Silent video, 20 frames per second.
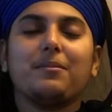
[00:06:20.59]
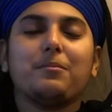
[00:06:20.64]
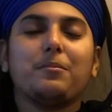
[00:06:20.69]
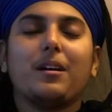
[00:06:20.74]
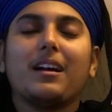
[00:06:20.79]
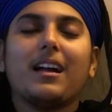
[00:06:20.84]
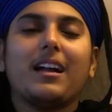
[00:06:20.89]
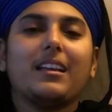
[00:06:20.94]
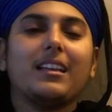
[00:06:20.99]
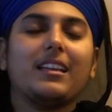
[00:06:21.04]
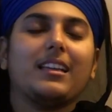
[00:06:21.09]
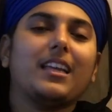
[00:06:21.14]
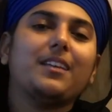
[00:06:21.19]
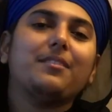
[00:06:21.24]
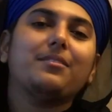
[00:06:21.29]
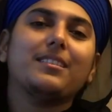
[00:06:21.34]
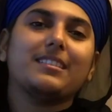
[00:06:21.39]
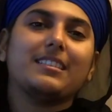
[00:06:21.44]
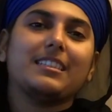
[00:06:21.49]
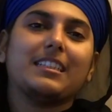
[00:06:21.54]
What kind of
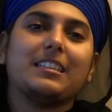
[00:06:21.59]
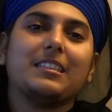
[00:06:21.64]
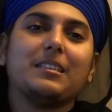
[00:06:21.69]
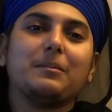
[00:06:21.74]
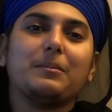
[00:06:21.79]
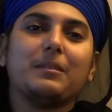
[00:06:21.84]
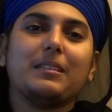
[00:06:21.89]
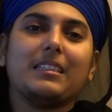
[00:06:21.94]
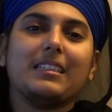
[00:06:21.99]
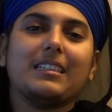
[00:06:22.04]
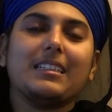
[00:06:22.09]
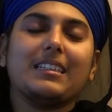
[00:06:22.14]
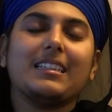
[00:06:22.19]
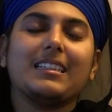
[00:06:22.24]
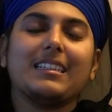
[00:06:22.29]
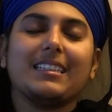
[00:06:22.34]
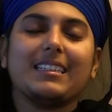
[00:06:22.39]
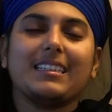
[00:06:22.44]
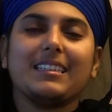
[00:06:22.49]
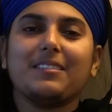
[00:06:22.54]
life is it going to
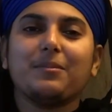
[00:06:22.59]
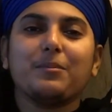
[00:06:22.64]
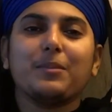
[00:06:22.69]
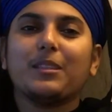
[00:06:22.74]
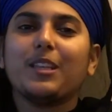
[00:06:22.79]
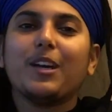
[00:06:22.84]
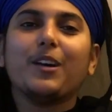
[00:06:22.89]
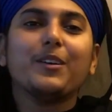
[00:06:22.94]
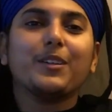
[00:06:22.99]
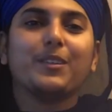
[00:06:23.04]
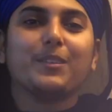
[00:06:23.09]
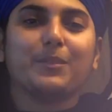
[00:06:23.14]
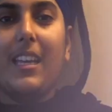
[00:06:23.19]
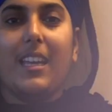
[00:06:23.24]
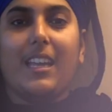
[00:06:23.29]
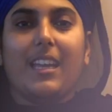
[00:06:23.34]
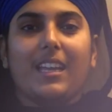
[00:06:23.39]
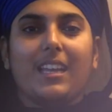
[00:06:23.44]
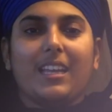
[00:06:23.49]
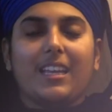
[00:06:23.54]
be without you?
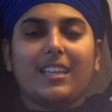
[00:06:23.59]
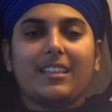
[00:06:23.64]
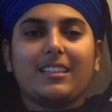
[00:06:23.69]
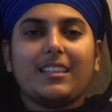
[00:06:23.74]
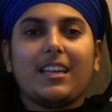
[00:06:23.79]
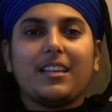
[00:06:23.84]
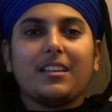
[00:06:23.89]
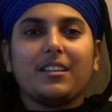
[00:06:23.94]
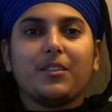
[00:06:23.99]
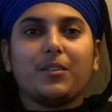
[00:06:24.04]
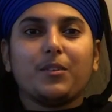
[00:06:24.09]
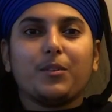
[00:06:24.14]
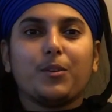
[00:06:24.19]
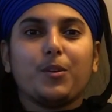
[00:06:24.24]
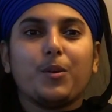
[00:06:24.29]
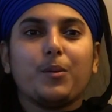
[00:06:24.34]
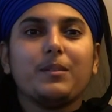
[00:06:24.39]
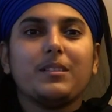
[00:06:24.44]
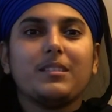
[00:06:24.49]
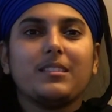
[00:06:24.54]
And then Guru
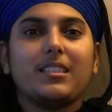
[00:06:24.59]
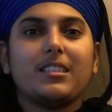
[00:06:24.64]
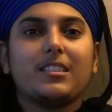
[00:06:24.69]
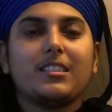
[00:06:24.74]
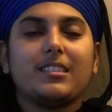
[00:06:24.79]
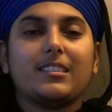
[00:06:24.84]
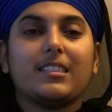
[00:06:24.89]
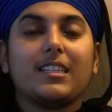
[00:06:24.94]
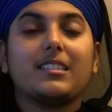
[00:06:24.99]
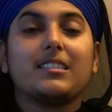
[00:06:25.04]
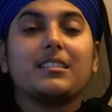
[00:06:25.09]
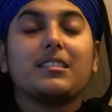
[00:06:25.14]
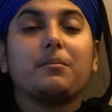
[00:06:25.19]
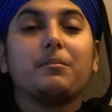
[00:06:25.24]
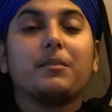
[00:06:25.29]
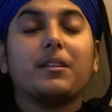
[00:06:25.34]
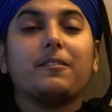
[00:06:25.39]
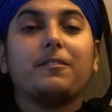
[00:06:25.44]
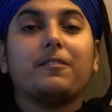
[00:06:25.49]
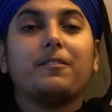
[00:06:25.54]
Gobind Singh Ji said
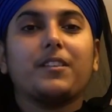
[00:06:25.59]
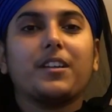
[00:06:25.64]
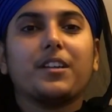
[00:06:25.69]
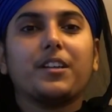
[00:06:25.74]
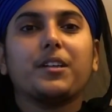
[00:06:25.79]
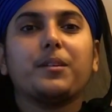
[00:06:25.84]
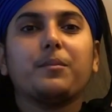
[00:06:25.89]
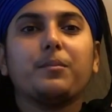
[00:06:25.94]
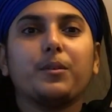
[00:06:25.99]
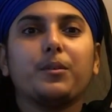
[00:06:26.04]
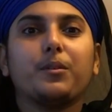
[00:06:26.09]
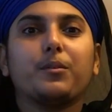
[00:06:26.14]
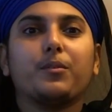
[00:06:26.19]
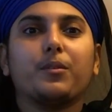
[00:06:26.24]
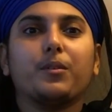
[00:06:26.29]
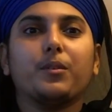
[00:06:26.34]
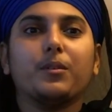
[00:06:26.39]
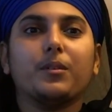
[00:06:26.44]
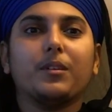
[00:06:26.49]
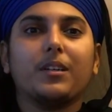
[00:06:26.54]
something very
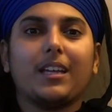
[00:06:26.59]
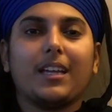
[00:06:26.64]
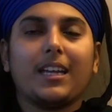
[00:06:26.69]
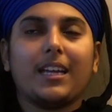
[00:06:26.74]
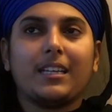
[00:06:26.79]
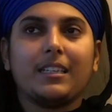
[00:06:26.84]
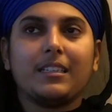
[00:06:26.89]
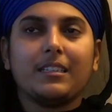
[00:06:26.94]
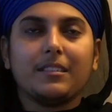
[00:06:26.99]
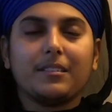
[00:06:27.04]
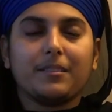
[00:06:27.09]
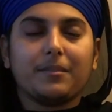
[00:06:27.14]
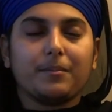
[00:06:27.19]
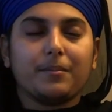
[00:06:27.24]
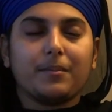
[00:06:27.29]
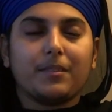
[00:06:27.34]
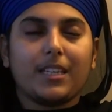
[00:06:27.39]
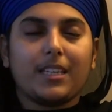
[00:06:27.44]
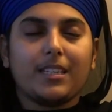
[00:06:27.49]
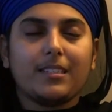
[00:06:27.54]
beautiful, and
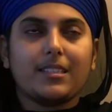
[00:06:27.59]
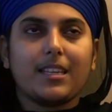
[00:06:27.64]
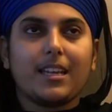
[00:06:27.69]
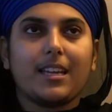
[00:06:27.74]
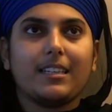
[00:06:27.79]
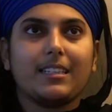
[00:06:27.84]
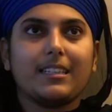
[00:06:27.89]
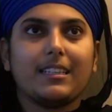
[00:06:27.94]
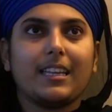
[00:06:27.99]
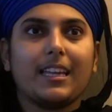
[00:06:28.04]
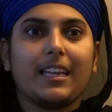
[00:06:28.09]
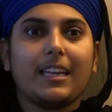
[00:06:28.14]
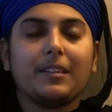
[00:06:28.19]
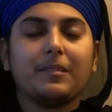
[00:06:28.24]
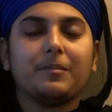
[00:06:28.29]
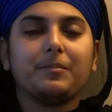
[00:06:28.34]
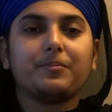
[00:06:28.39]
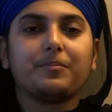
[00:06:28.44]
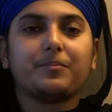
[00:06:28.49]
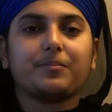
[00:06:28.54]
they said ke